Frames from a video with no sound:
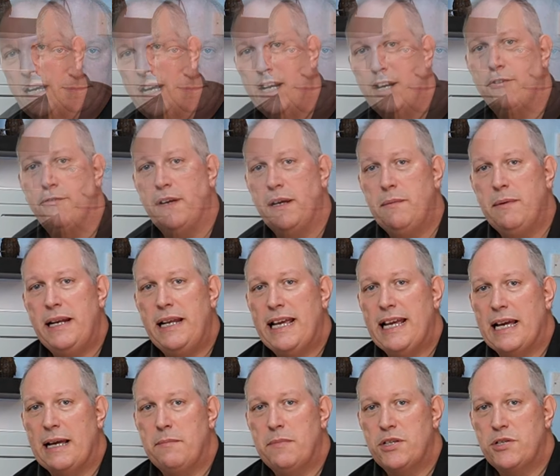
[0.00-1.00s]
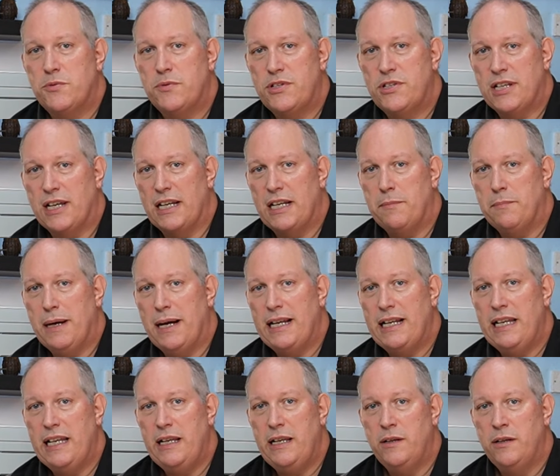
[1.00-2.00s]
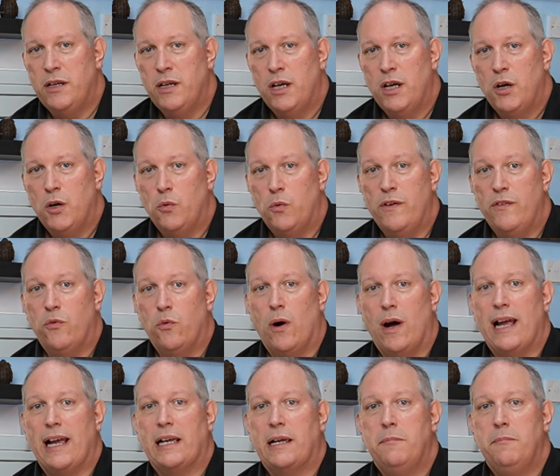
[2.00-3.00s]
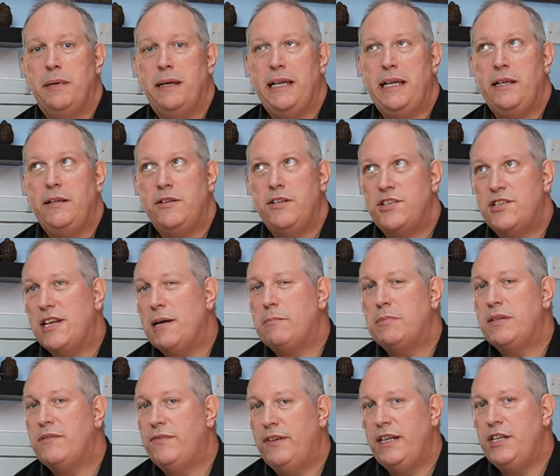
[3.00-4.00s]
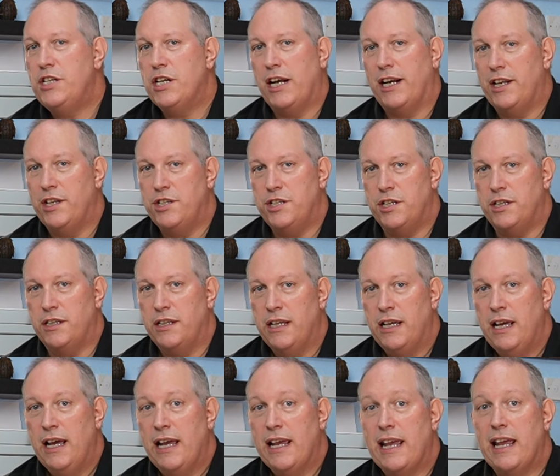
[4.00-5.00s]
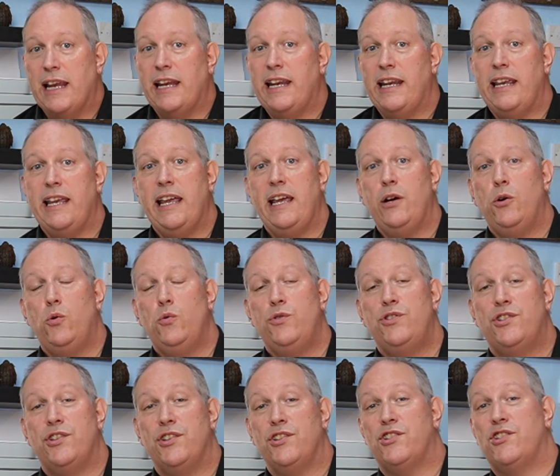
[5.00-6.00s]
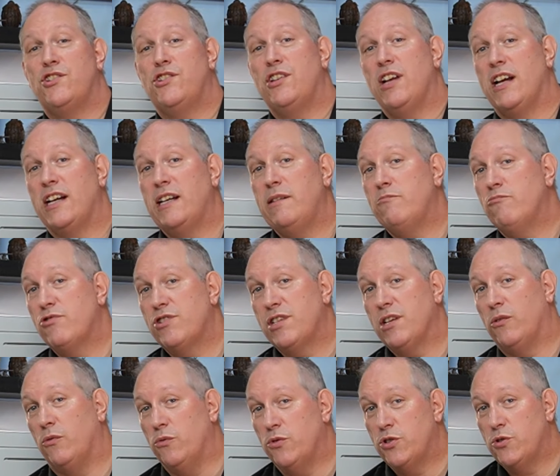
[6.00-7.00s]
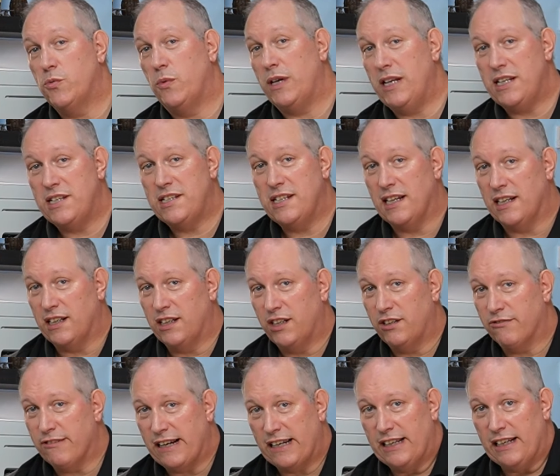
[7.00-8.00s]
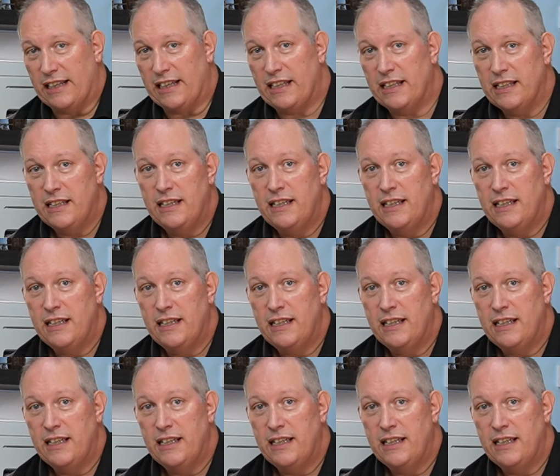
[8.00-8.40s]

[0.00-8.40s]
Now, I think many gamers would say that painting with white can be deceptively challenging. It yields stunning results when it's done correctly.